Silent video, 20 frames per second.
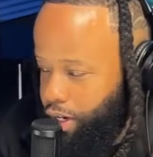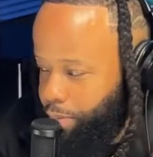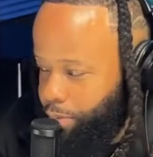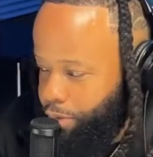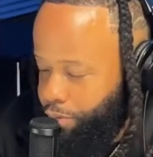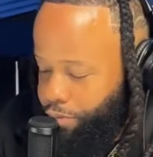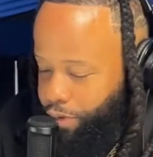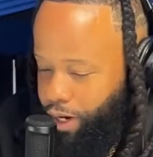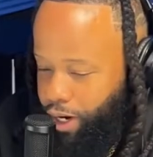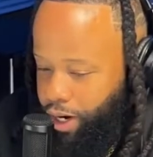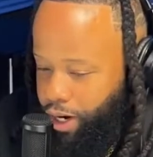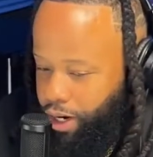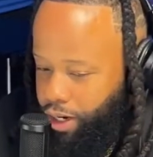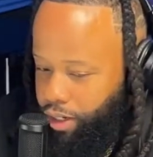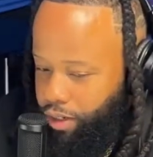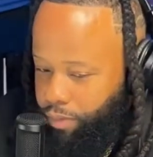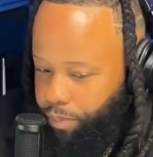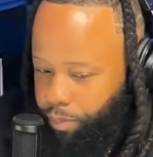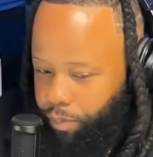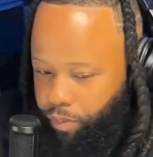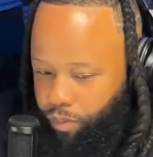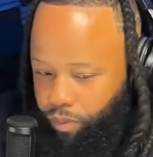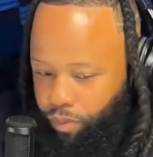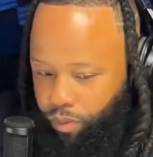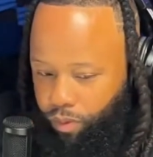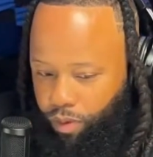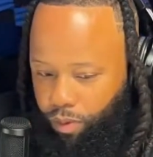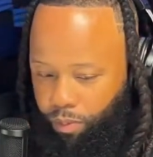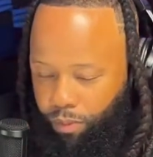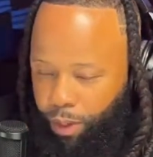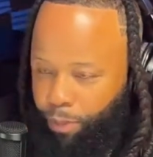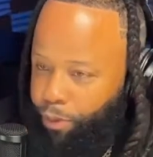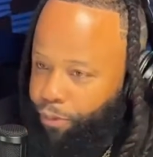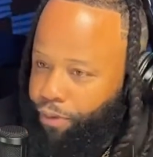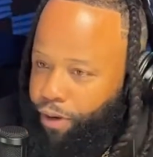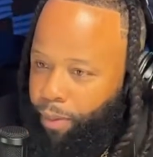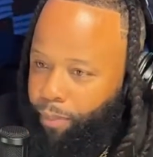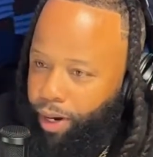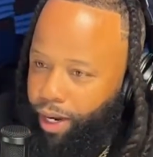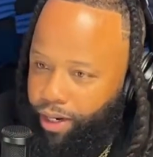me find
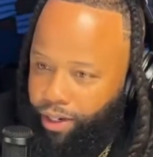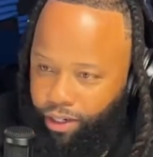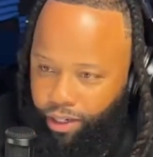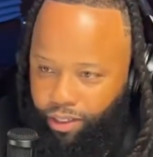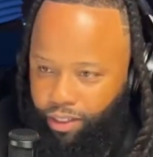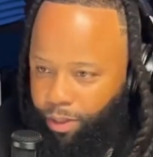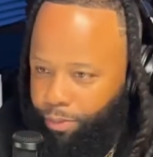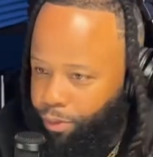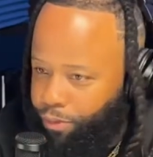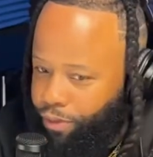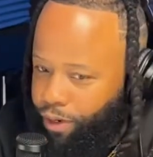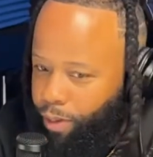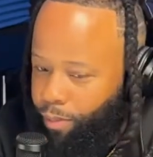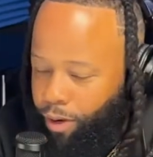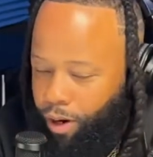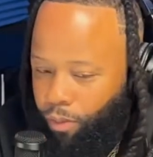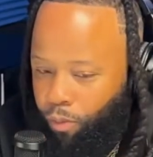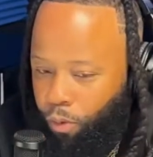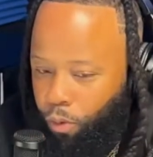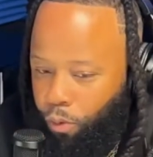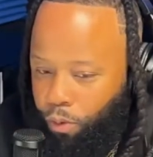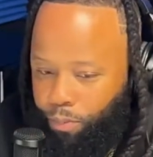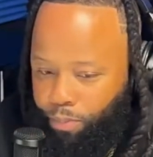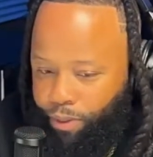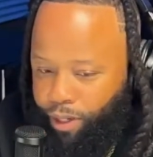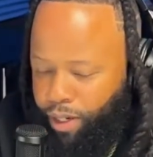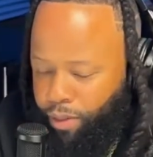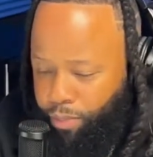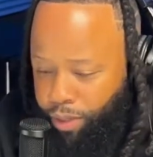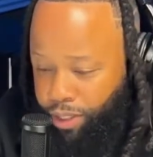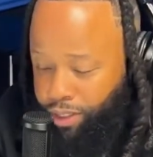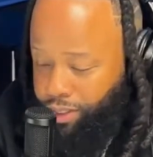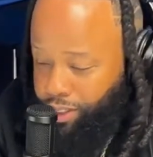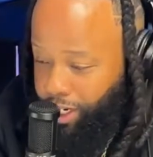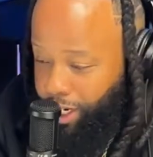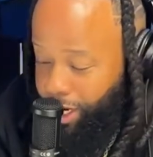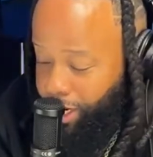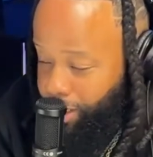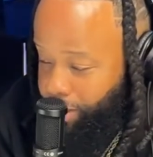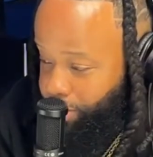my niche. Let me find my role to play. But his
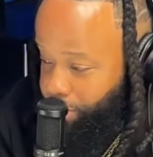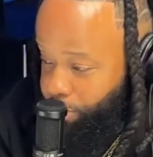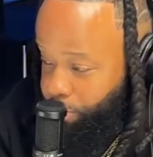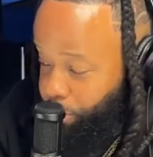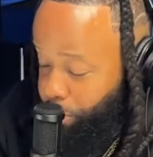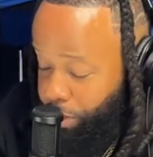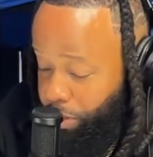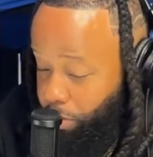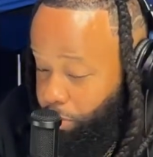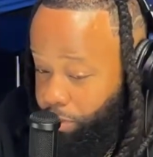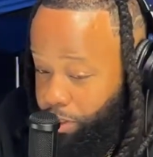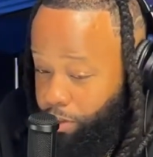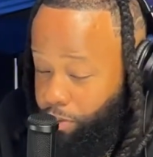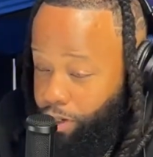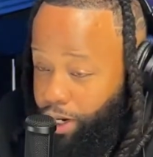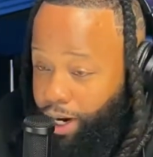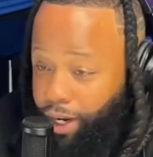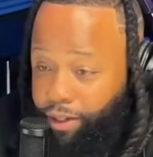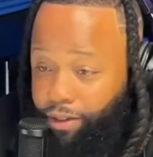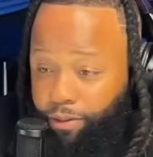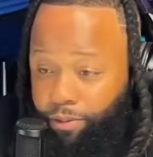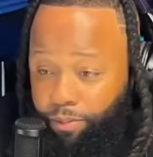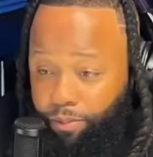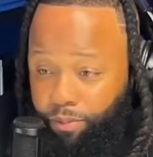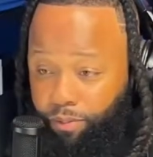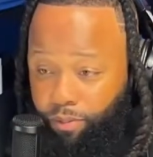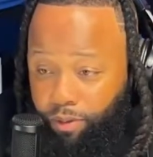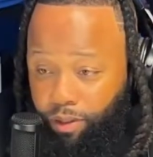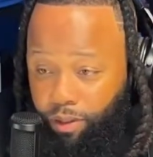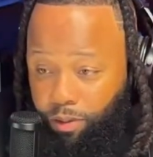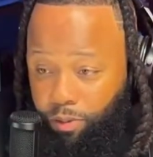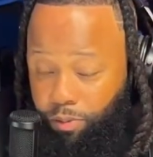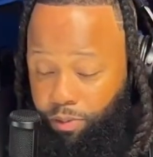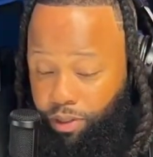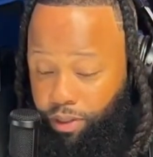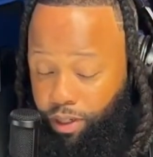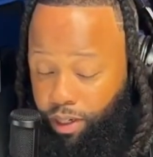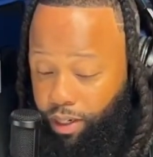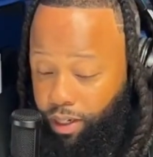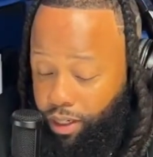games, we don't win without him. You know what I'm
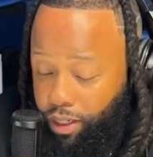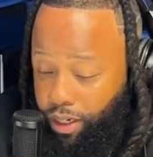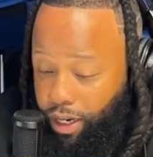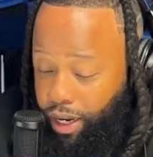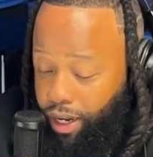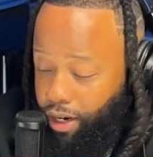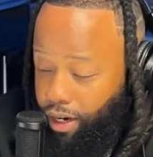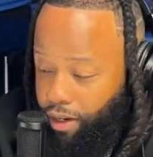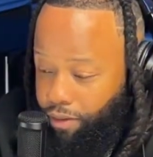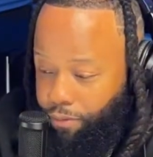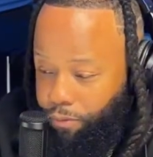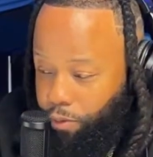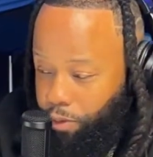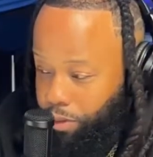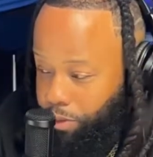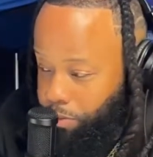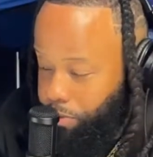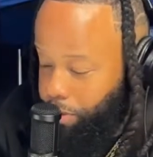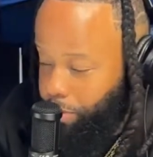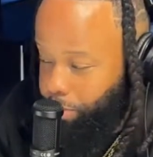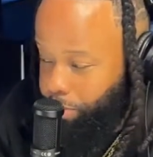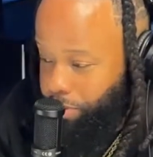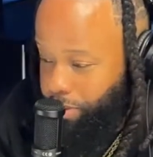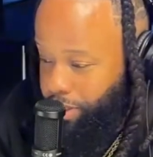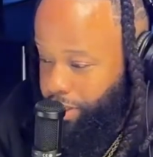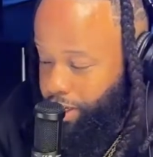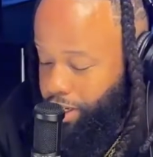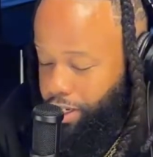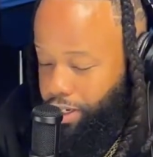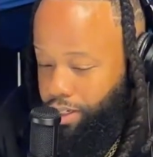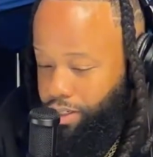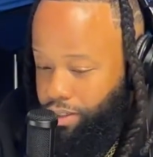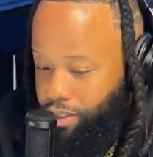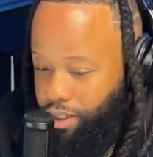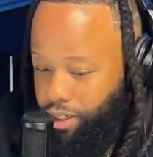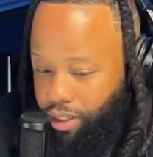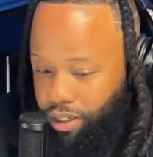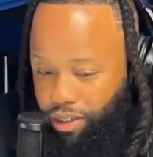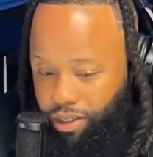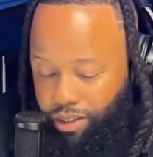saying? He done had like 4 20-point games,
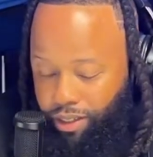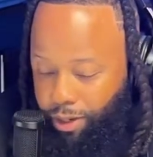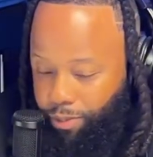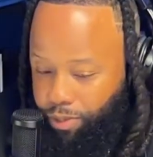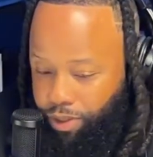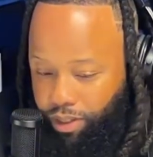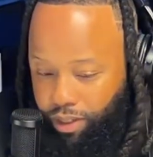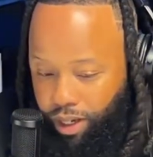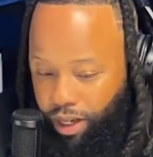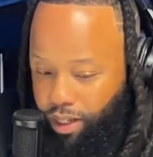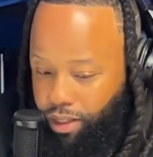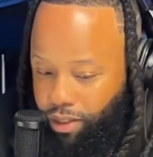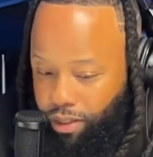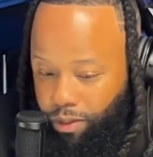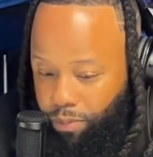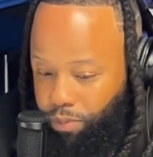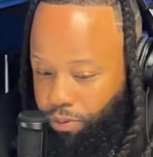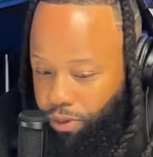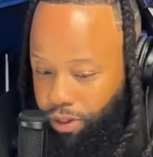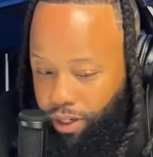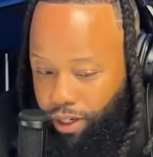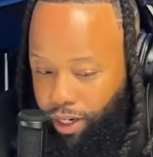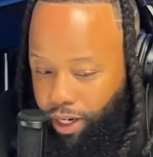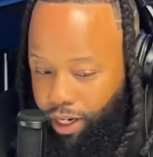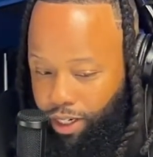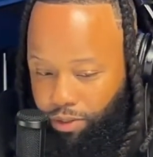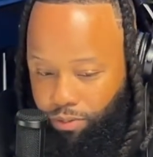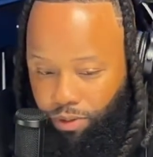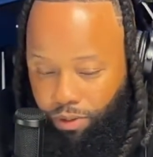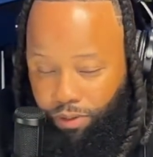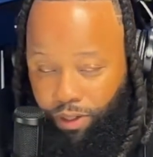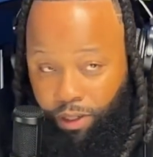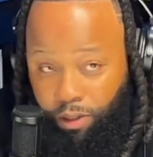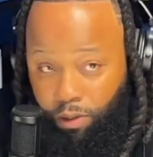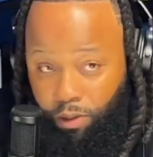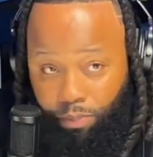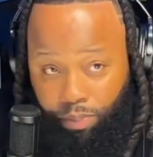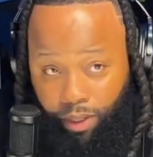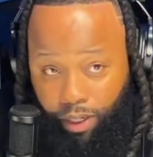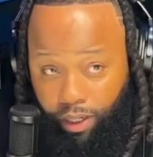17, 18-point games. But if he
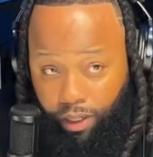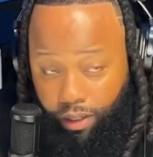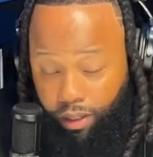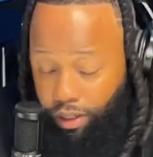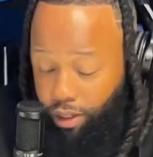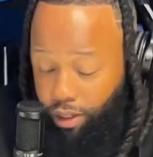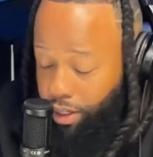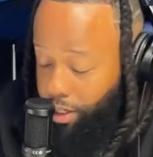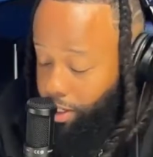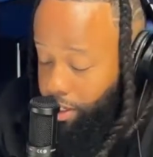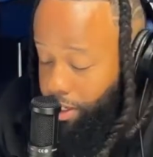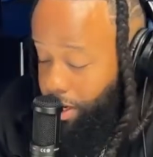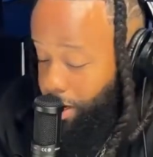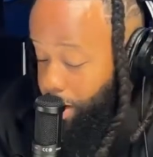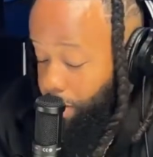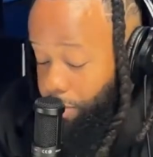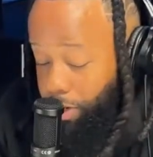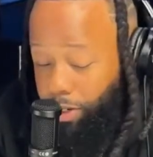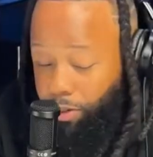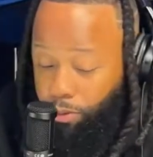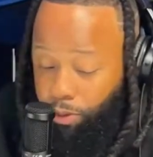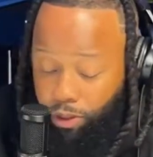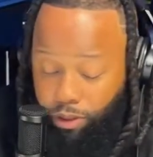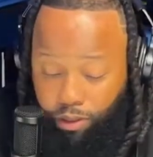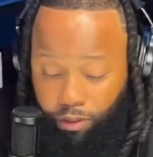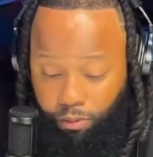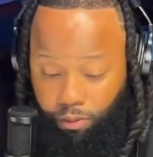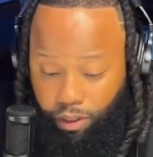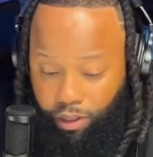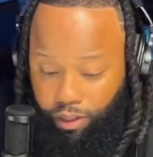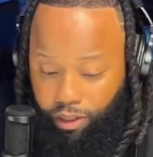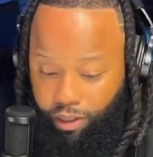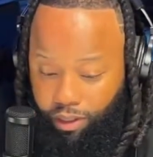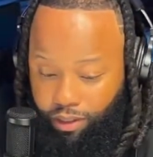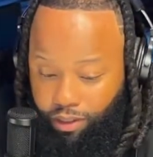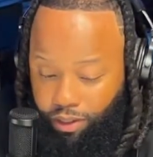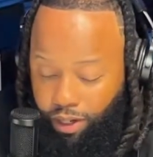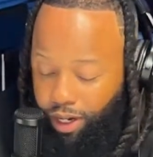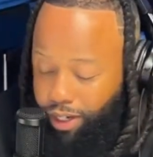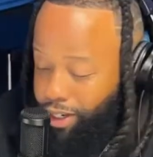don't play, our record worse than what it
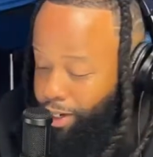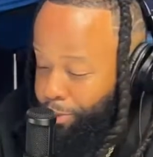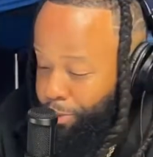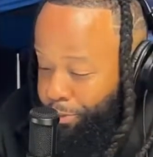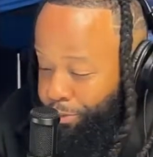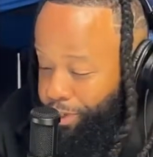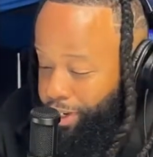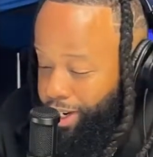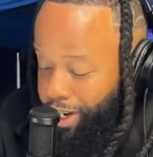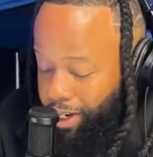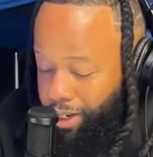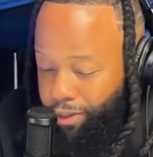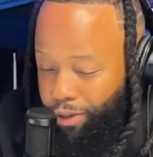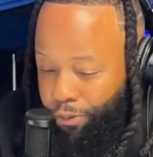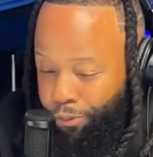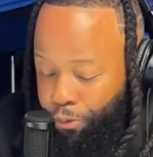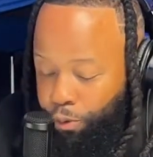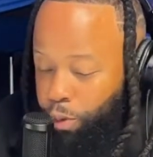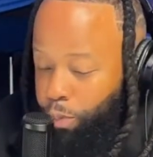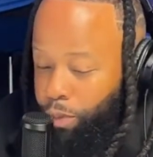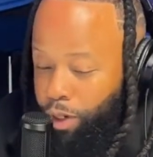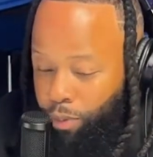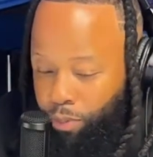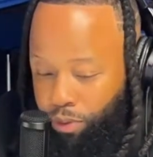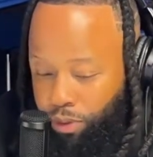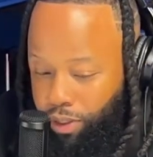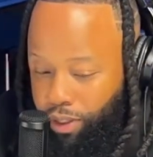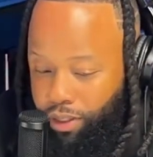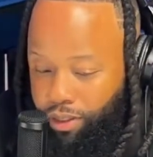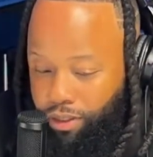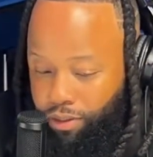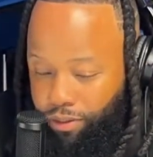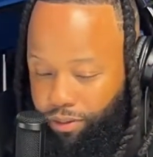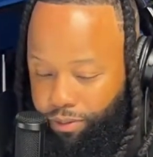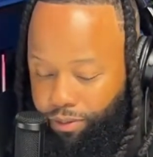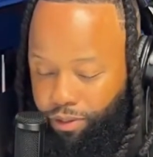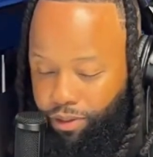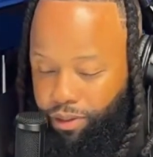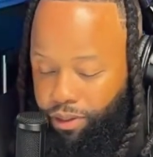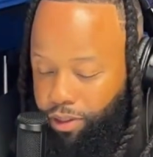is. So I definitely feel like a few of my boys
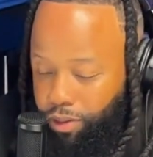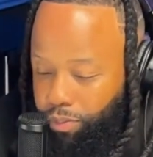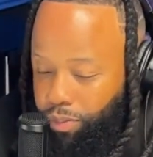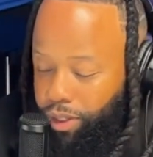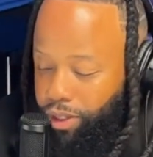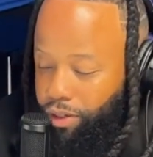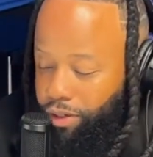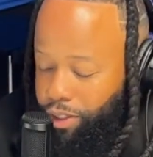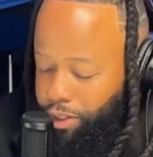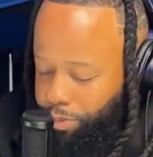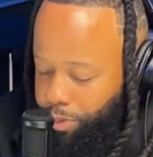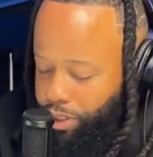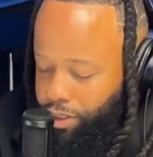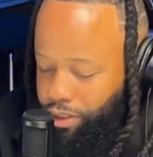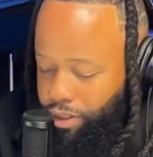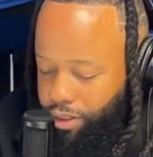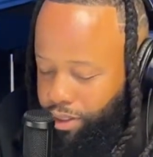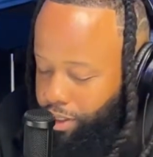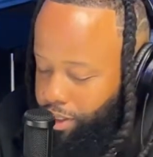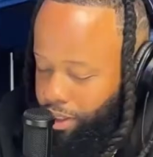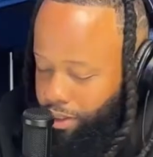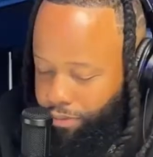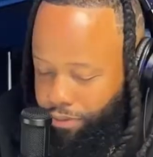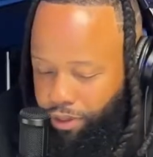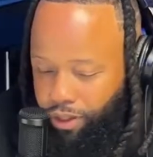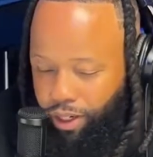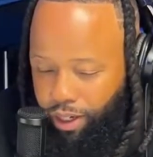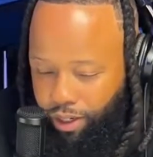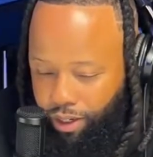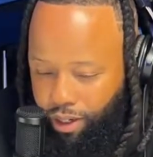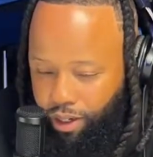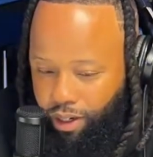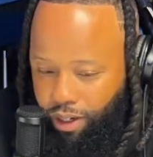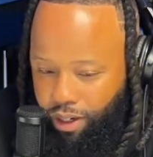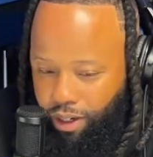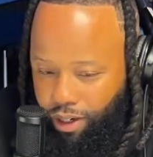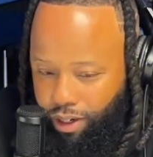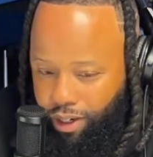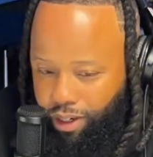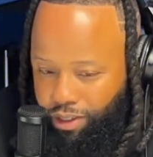should have been on, especially Taylor. I feel like
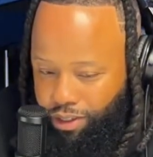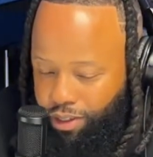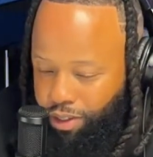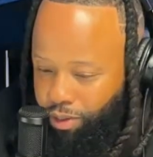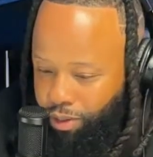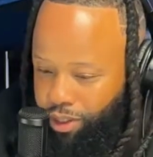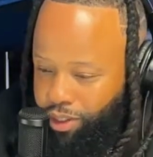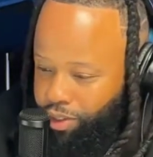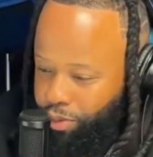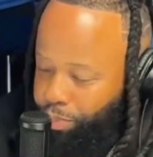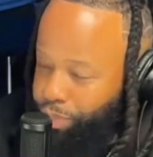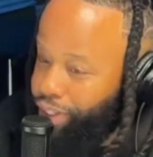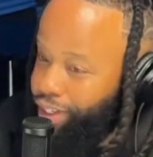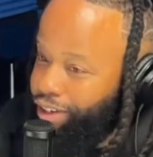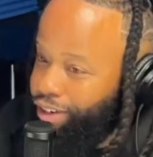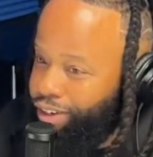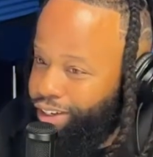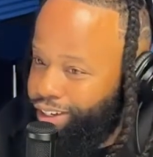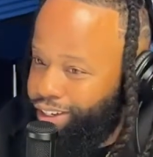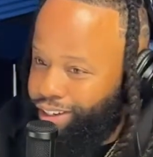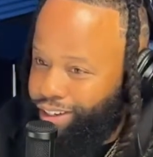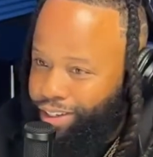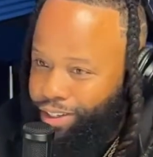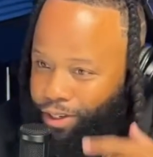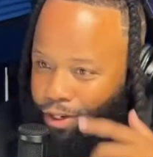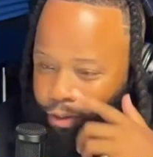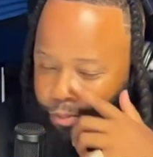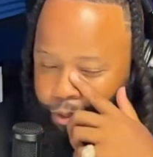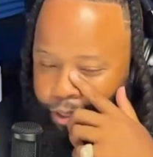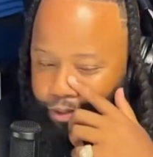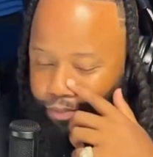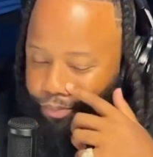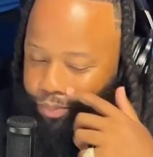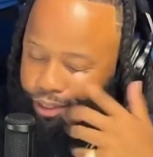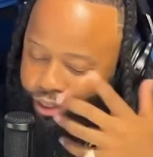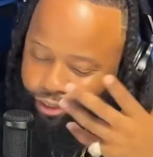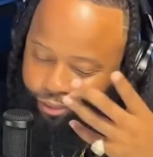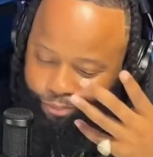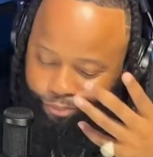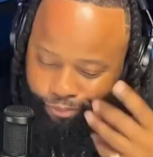they should have at least been on there. You know what I mean?
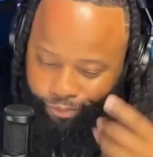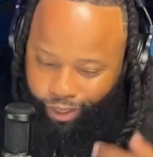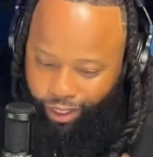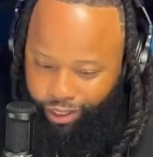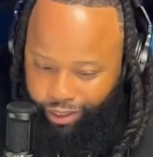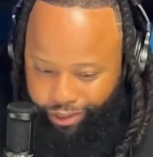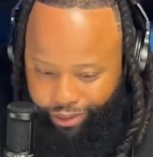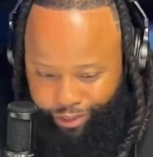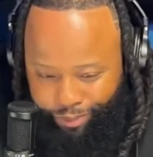But, hey.